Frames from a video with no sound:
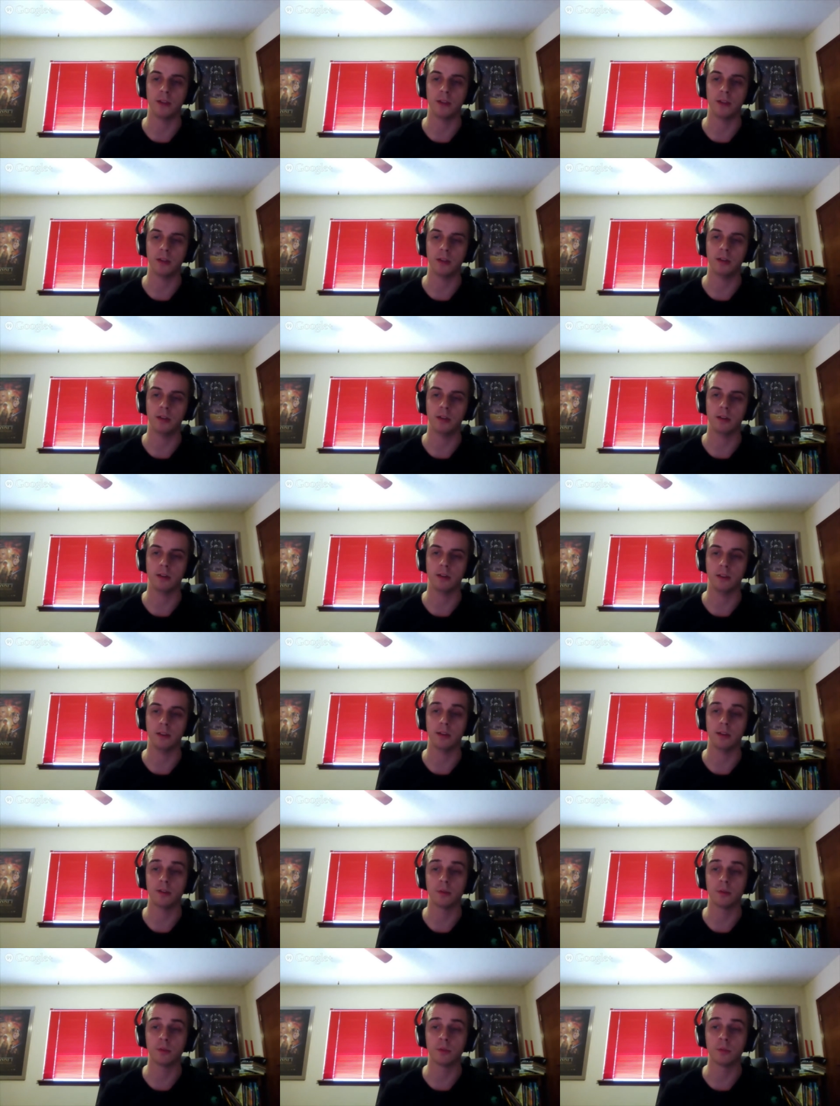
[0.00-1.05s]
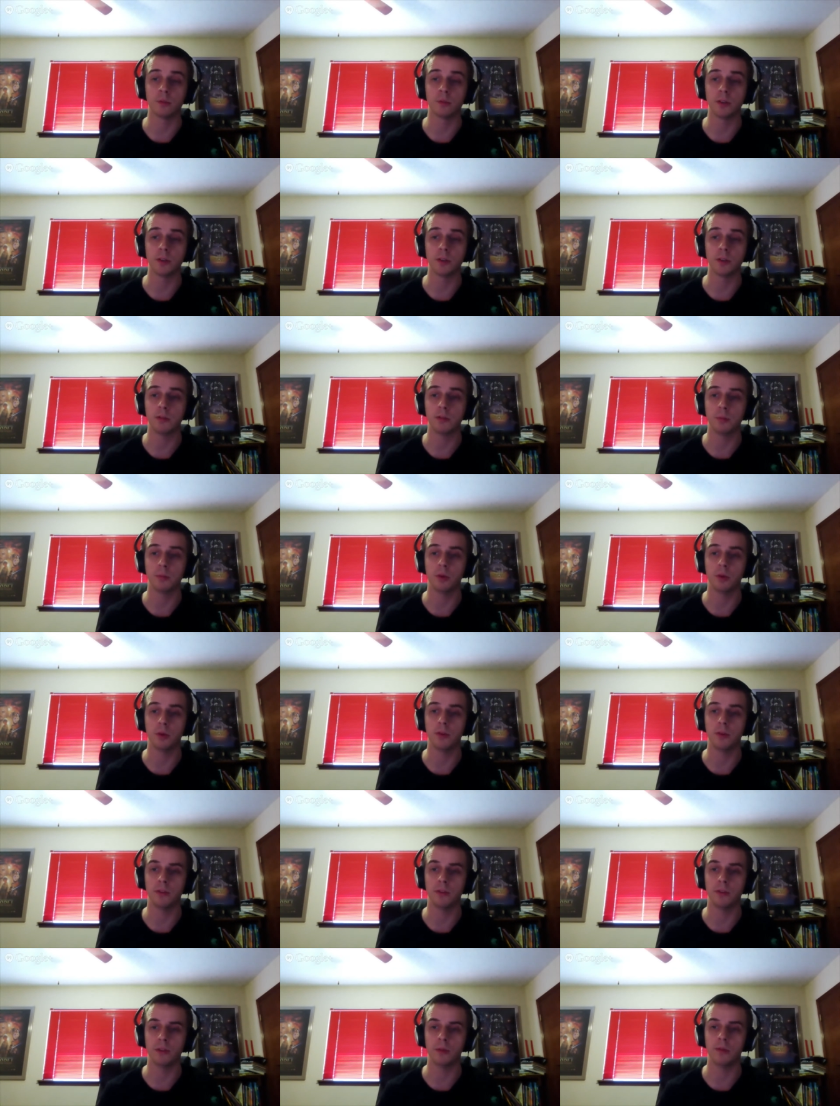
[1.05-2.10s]
I think I think it's really
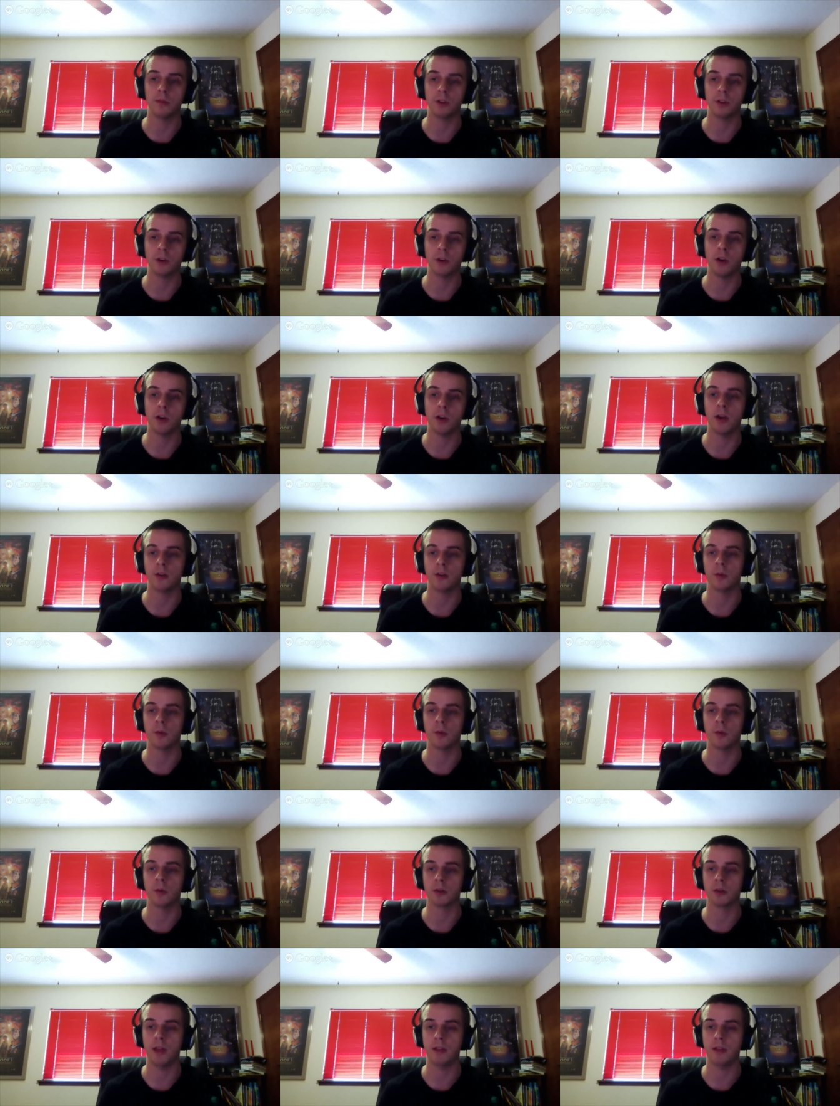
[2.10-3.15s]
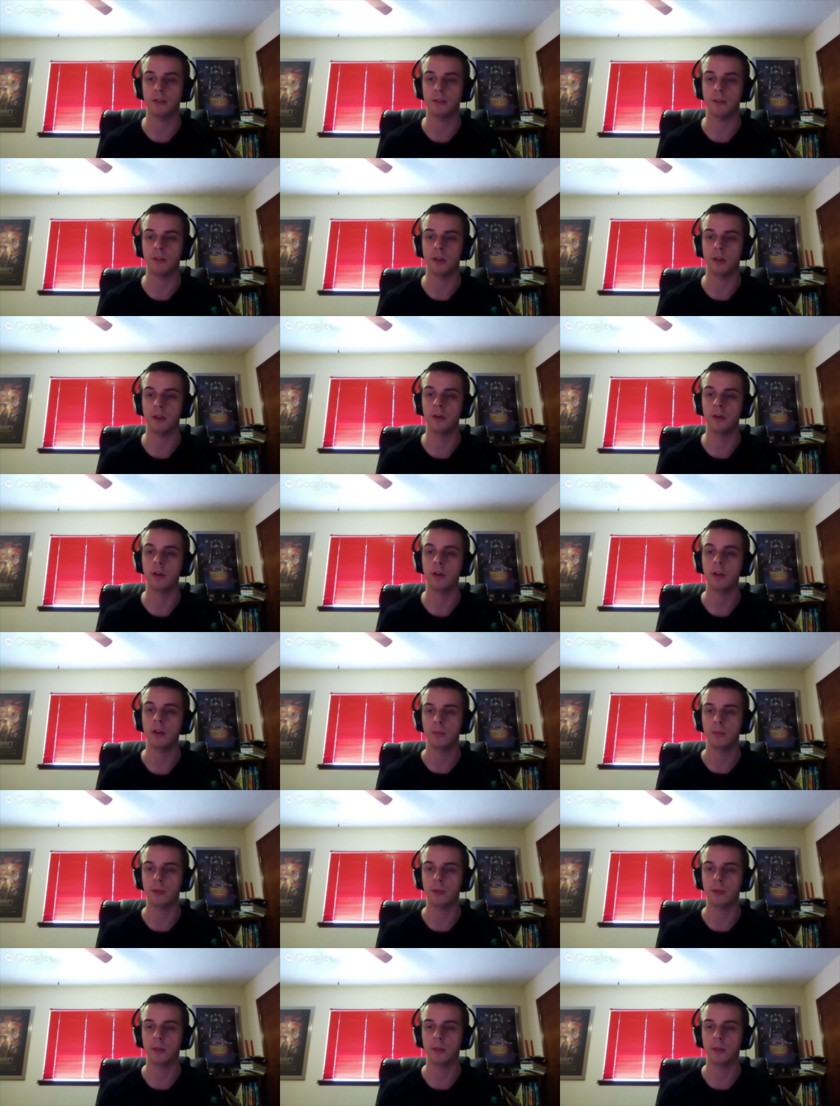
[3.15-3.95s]
important that we figure out how to work fast, though,